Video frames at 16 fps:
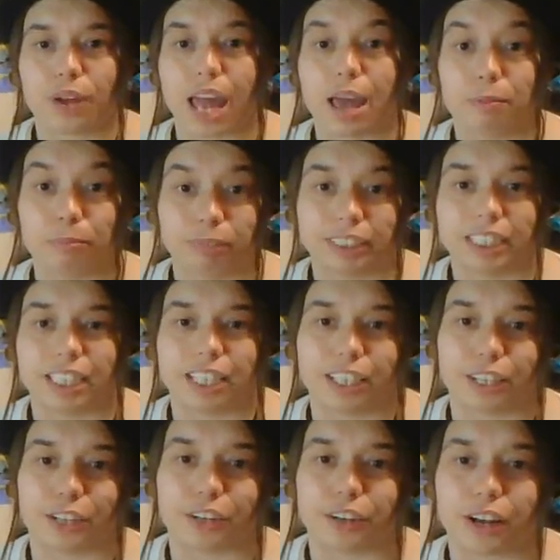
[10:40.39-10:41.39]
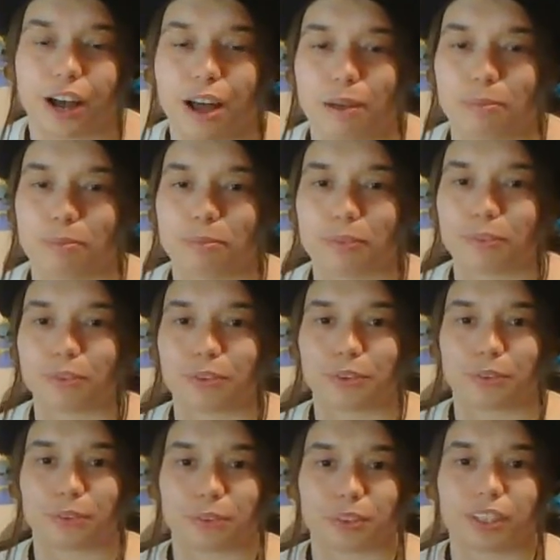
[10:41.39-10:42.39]
emptying your cup. If
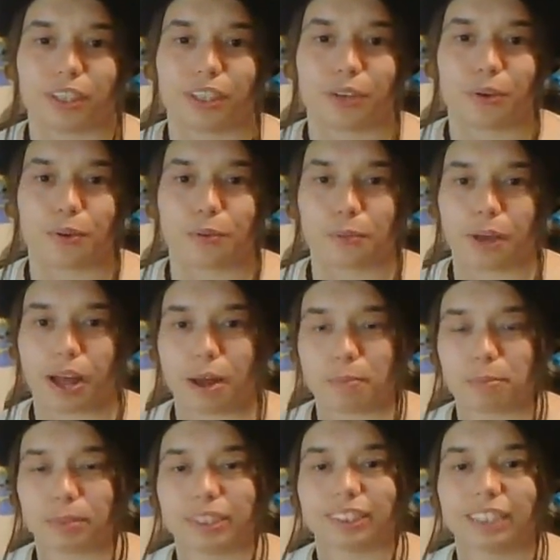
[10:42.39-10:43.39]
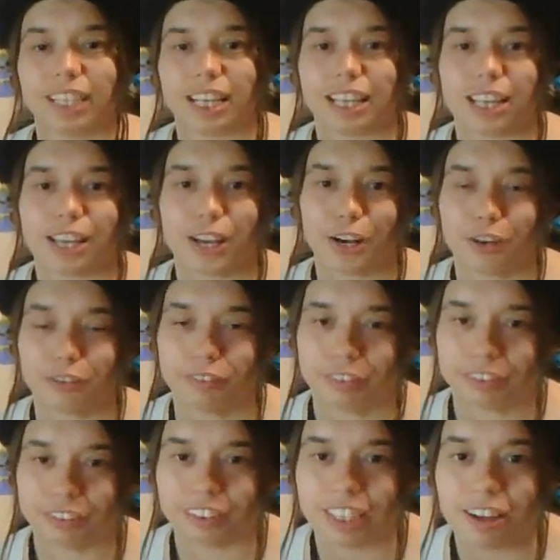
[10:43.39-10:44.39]
you're filling your own cup, it's taking care of
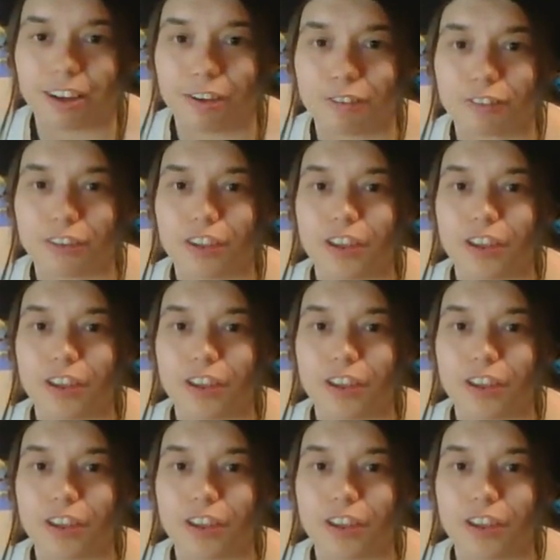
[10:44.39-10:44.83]
yourself,